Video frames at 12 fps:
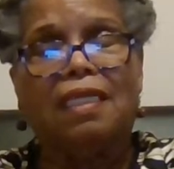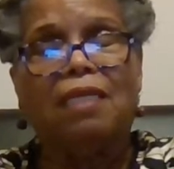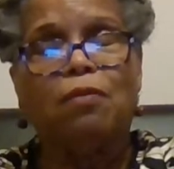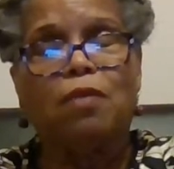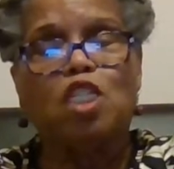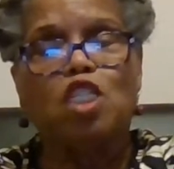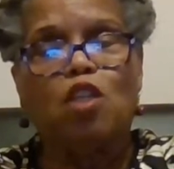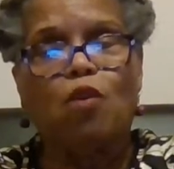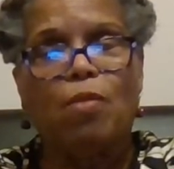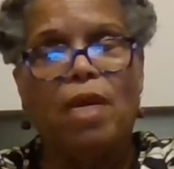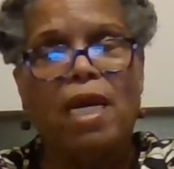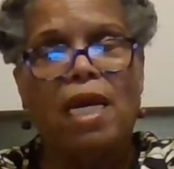he was so
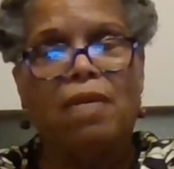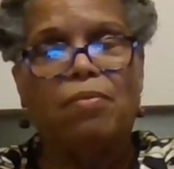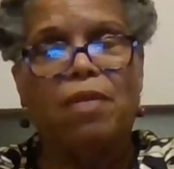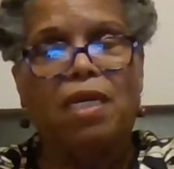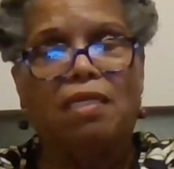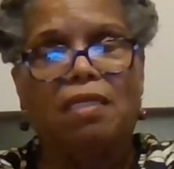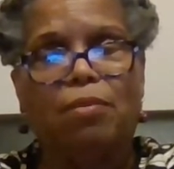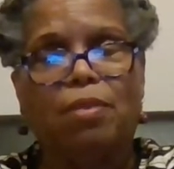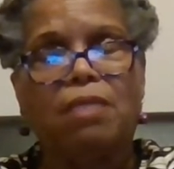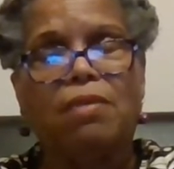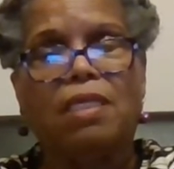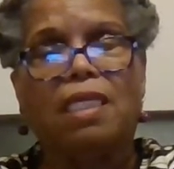mad at me because I
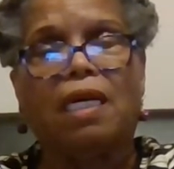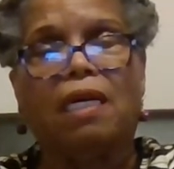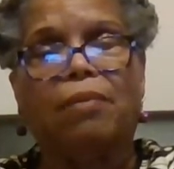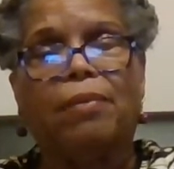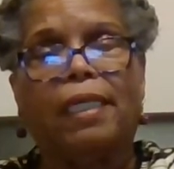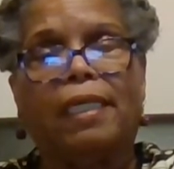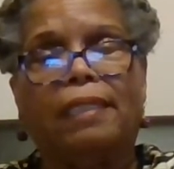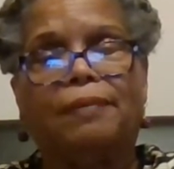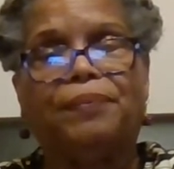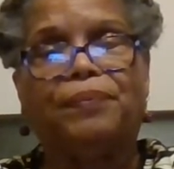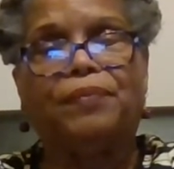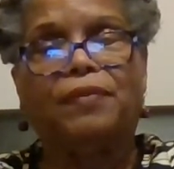put him in timeout.
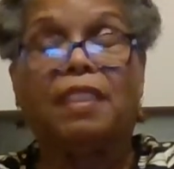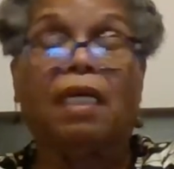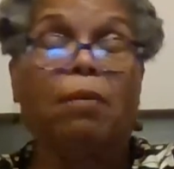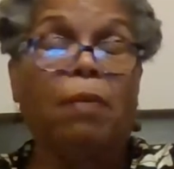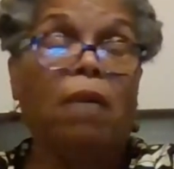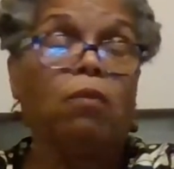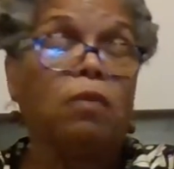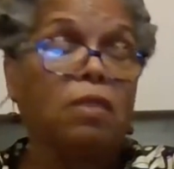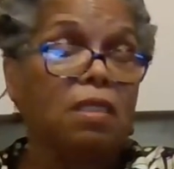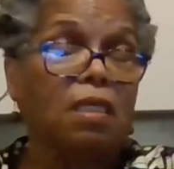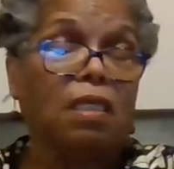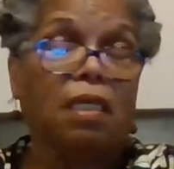Timeout
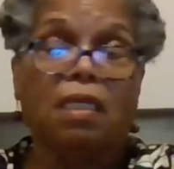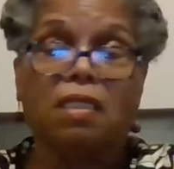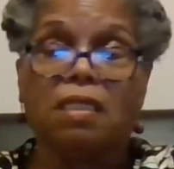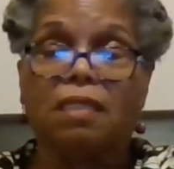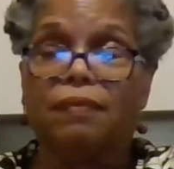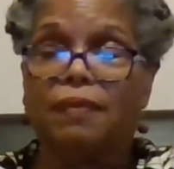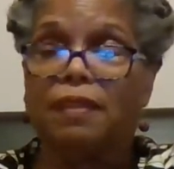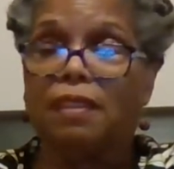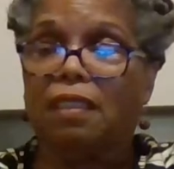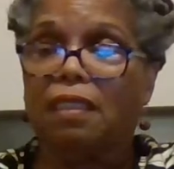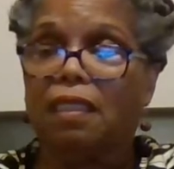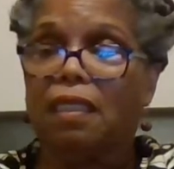was the closet,
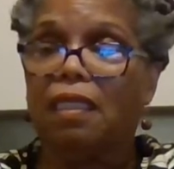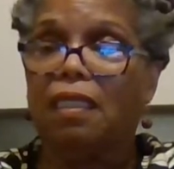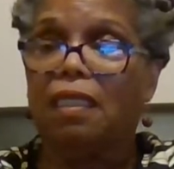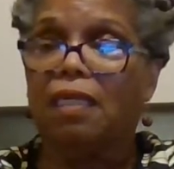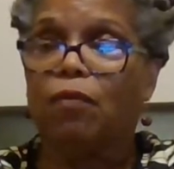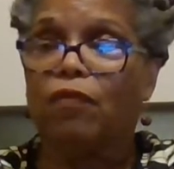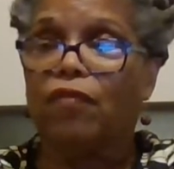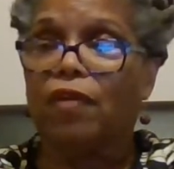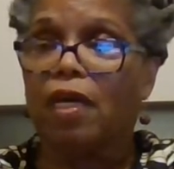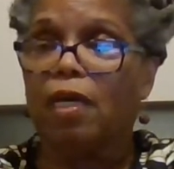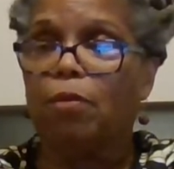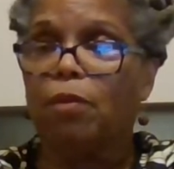and he never
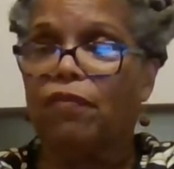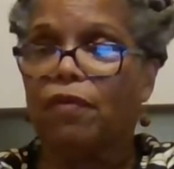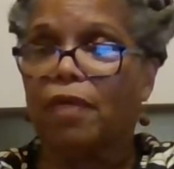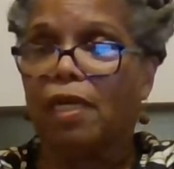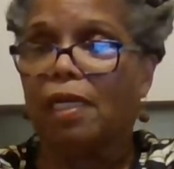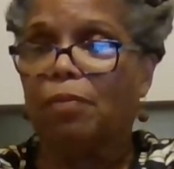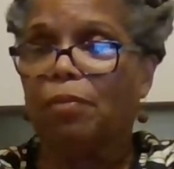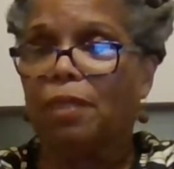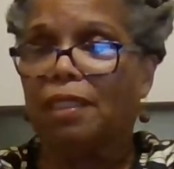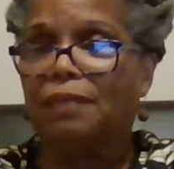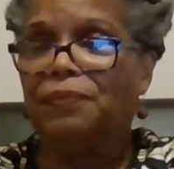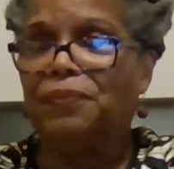forgave me for that.
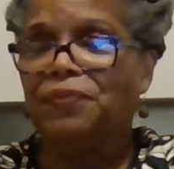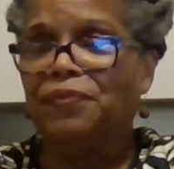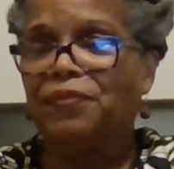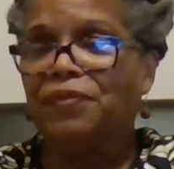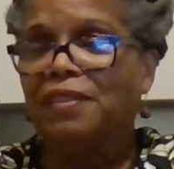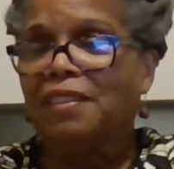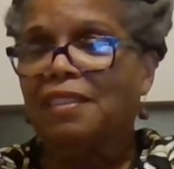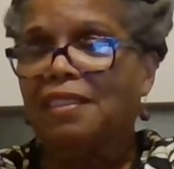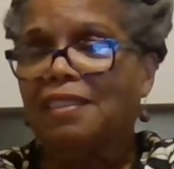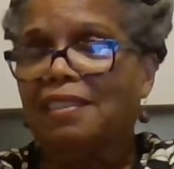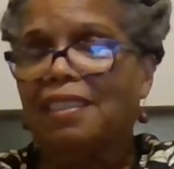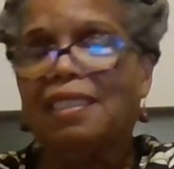But
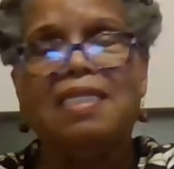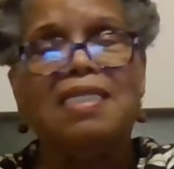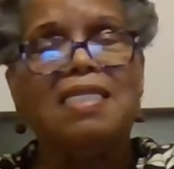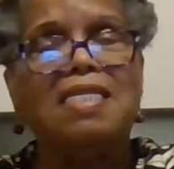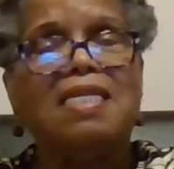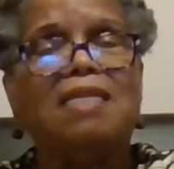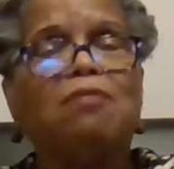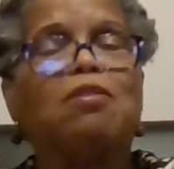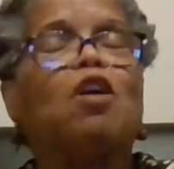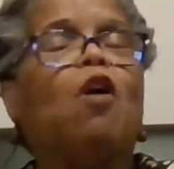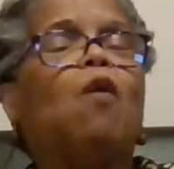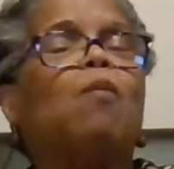then he he was
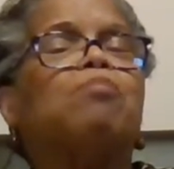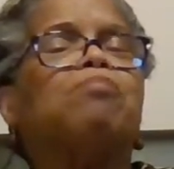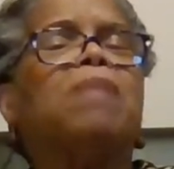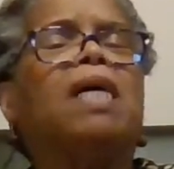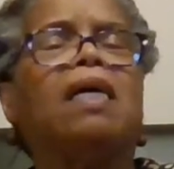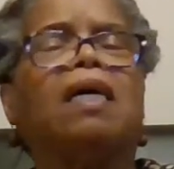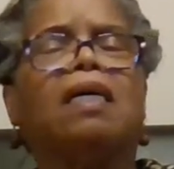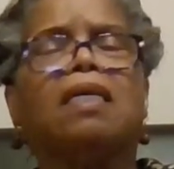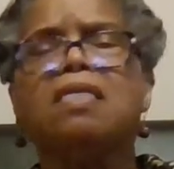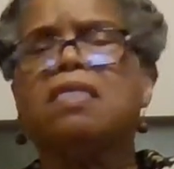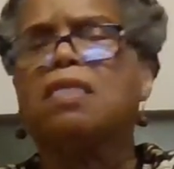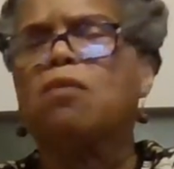so mad.
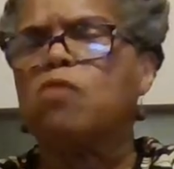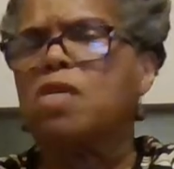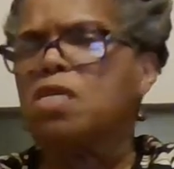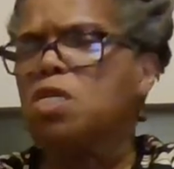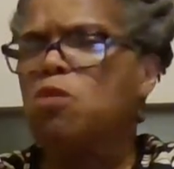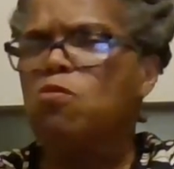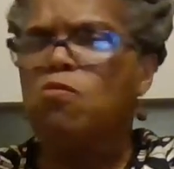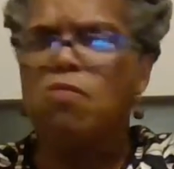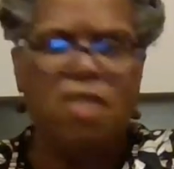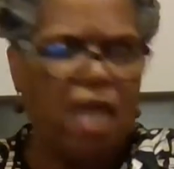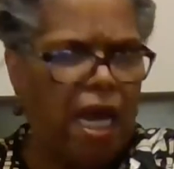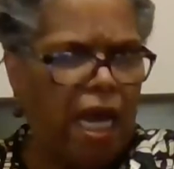He said, "When you
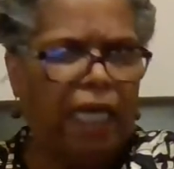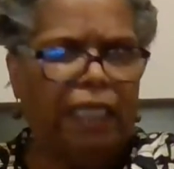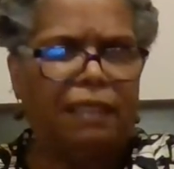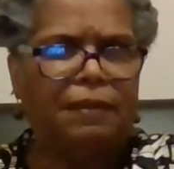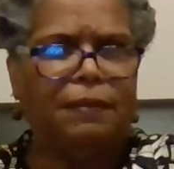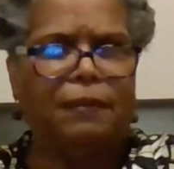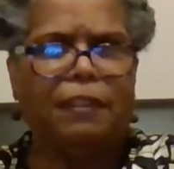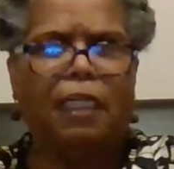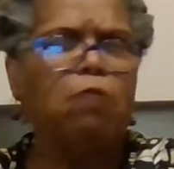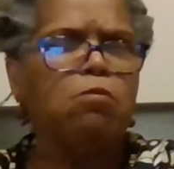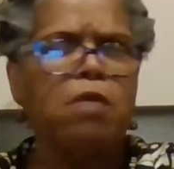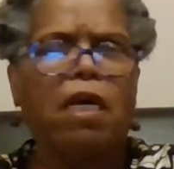die,
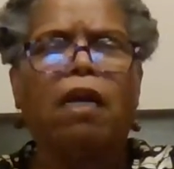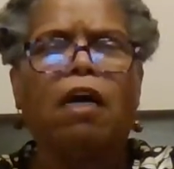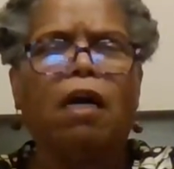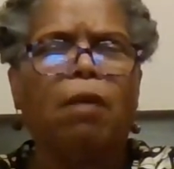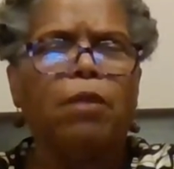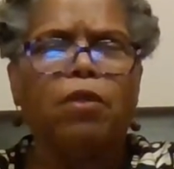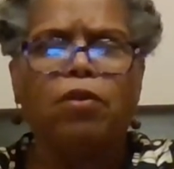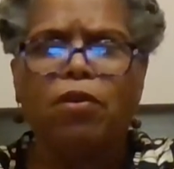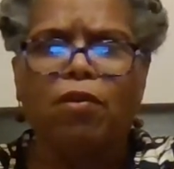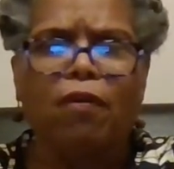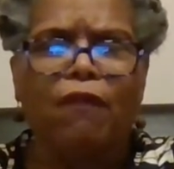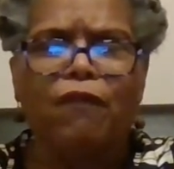I'm not coming to
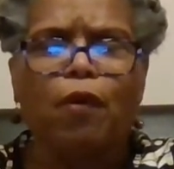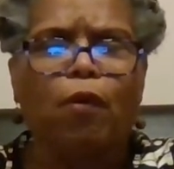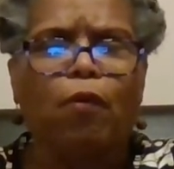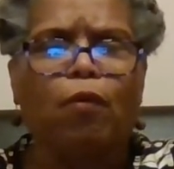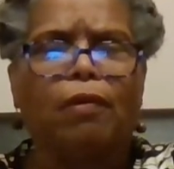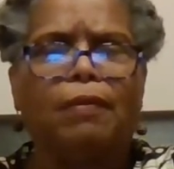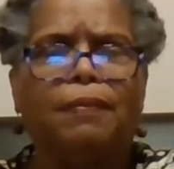your funeral."